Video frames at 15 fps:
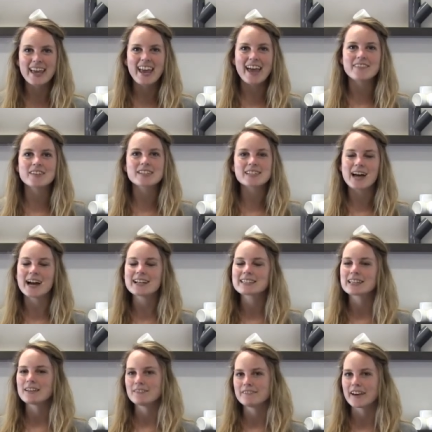and the size
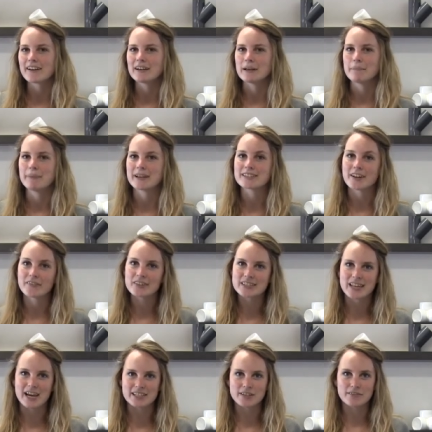can vary based on the
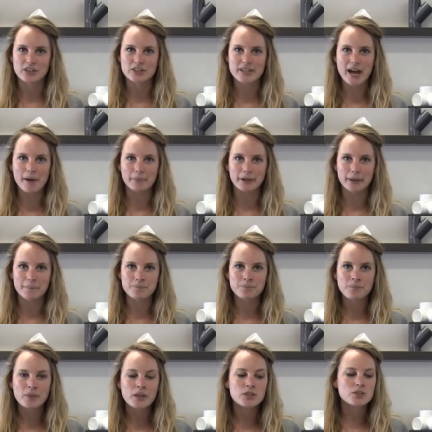size of your tablet.
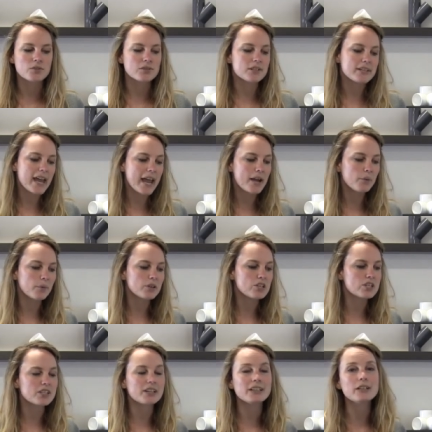So today, we're
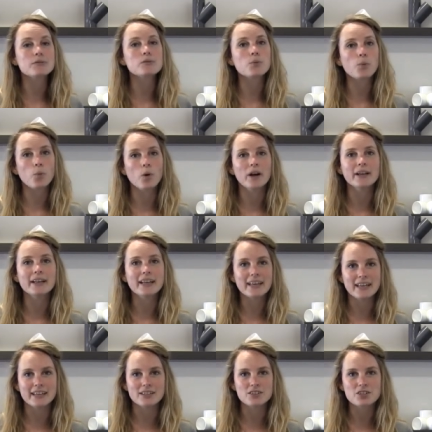just going to use
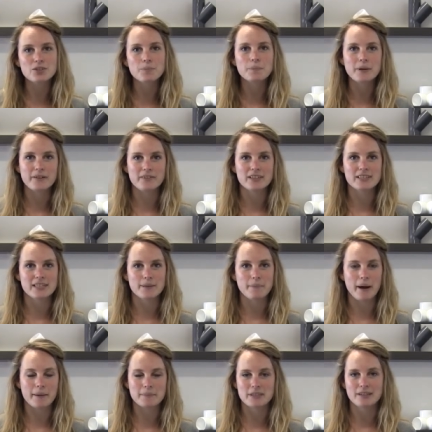1-inch PVC
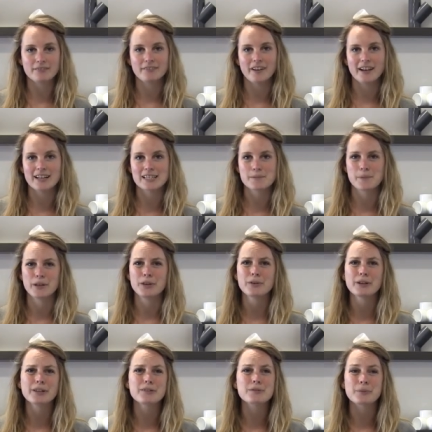pipes and fittings, but you
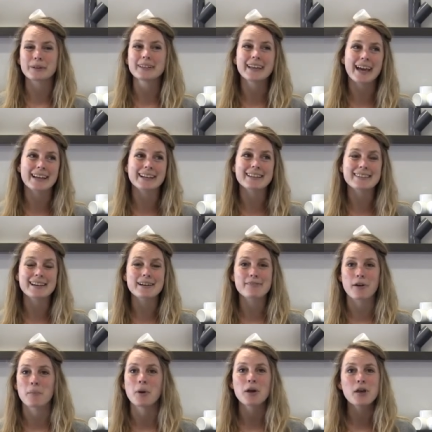can use really anything
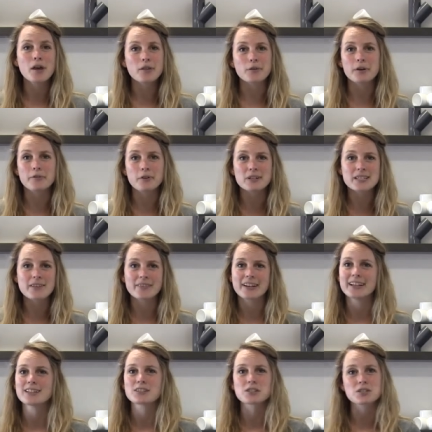from 3/4 of an
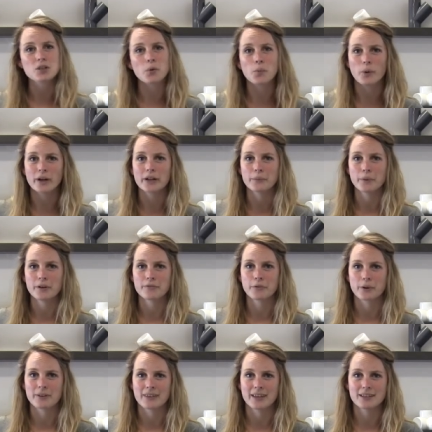inch to 1 1/4
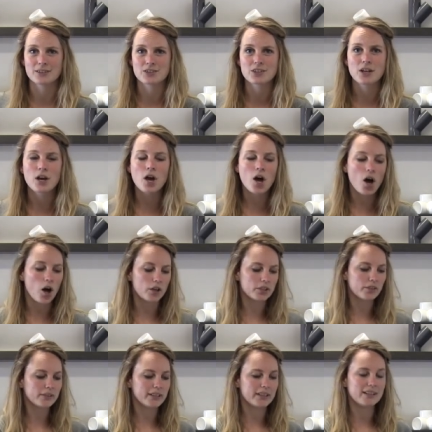inch. All
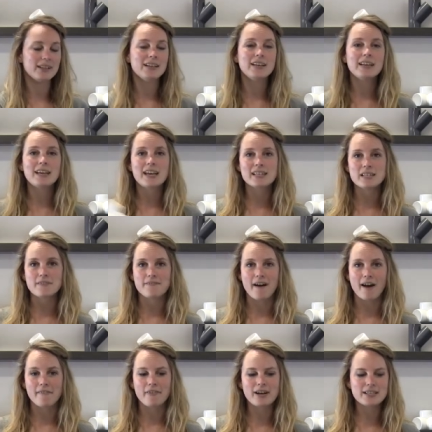you'll need is a
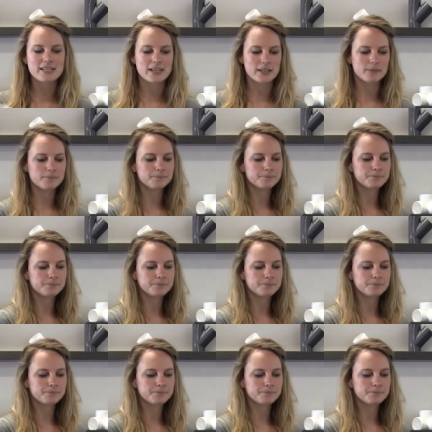5-way T,